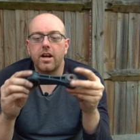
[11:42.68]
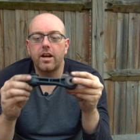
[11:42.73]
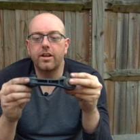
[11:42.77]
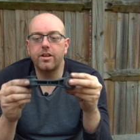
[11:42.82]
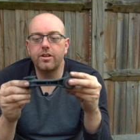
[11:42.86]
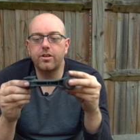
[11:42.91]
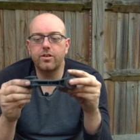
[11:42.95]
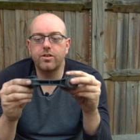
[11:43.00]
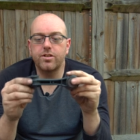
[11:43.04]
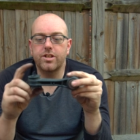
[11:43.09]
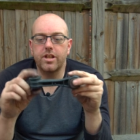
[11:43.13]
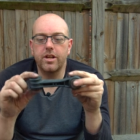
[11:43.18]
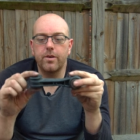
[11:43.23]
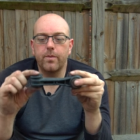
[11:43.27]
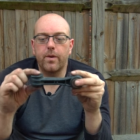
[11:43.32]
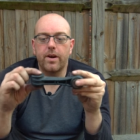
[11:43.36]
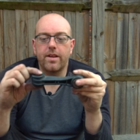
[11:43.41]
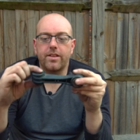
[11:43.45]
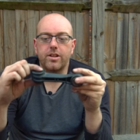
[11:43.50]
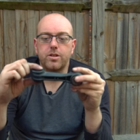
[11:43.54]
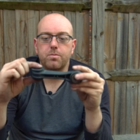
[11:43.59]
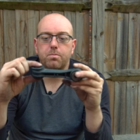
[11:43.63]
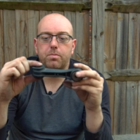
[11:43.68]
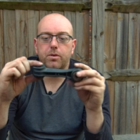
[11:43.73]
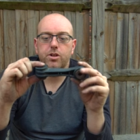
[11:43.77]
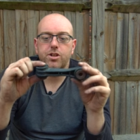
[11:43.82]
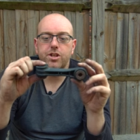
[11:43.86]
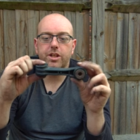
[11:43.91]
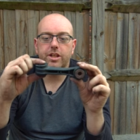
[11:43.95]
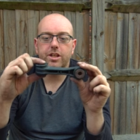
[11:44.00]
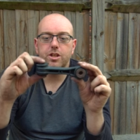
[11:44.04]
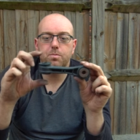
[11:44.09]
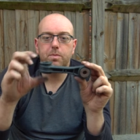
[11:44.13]
and you can see where this
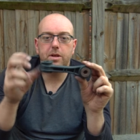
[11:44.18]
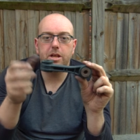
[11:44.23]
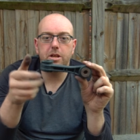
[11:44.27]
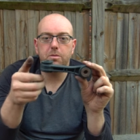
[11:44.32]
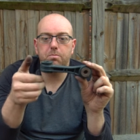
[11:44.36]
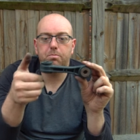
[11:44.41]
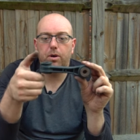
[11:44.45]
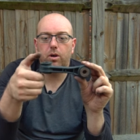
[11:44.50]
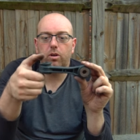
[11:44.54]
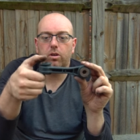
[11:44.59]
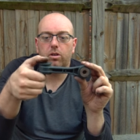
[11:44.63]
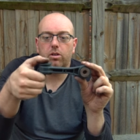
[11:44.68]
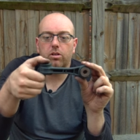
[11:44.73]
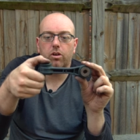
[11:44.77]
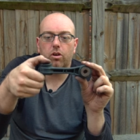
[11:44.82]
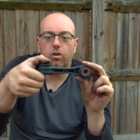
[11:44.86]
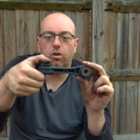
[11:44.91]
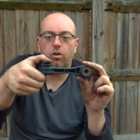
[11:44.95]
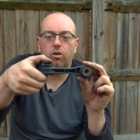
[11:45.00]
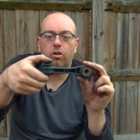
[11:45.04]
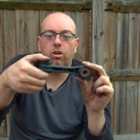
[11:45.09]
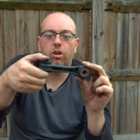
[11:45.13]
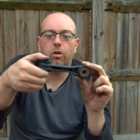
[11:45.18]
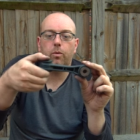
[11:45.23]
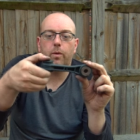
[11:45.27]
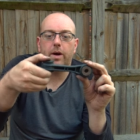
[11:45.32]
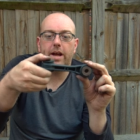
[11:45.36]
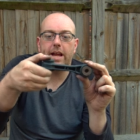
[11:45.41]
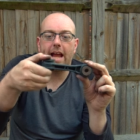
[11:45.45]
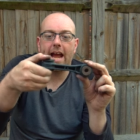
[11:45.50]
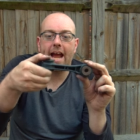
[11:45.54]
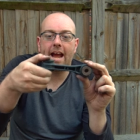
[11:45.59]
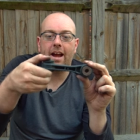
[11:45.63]
bushing is being pulled all the
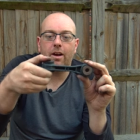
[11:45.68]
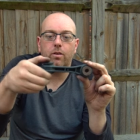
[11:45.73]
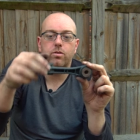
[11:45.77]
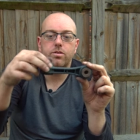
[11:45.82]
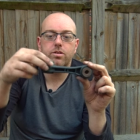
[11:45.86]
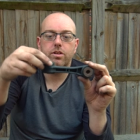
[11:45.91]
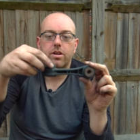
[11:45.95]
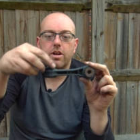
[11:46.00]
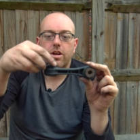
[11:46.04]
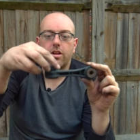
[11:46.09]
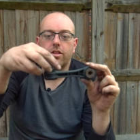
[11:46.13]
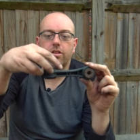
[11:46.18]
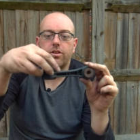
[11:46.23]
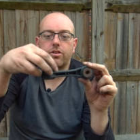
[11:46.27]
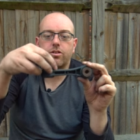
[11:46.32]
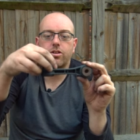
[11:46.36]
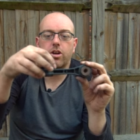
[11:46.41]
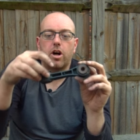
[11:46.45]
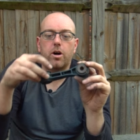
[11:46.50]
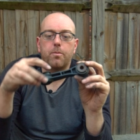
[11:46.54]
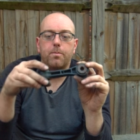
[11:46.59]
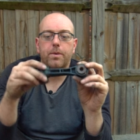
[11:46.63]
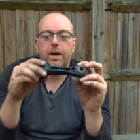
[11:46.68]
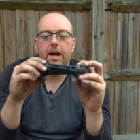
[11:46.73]
way out the top,